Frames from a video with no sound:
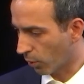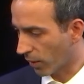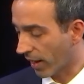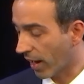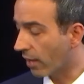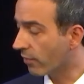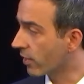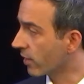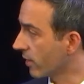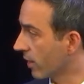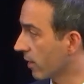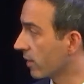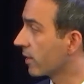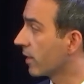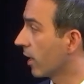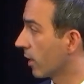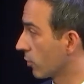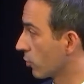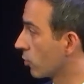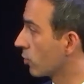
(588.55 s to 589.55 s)
we haven't yet
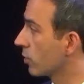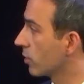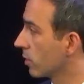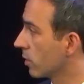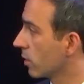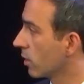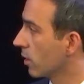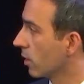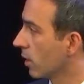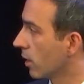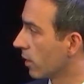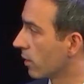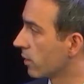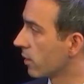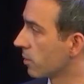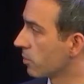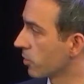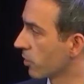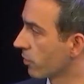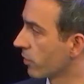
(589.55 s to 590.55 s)
touched, yeah, in
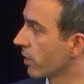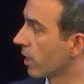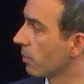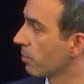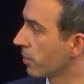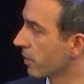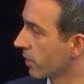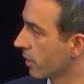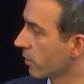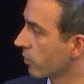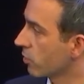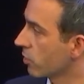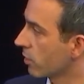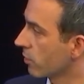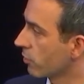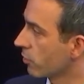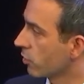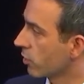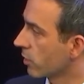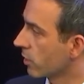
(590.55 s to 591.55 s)
terms of the application
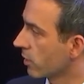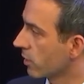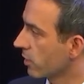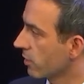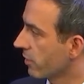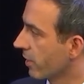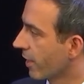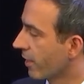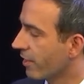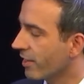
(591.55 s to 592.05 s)
of generative A I.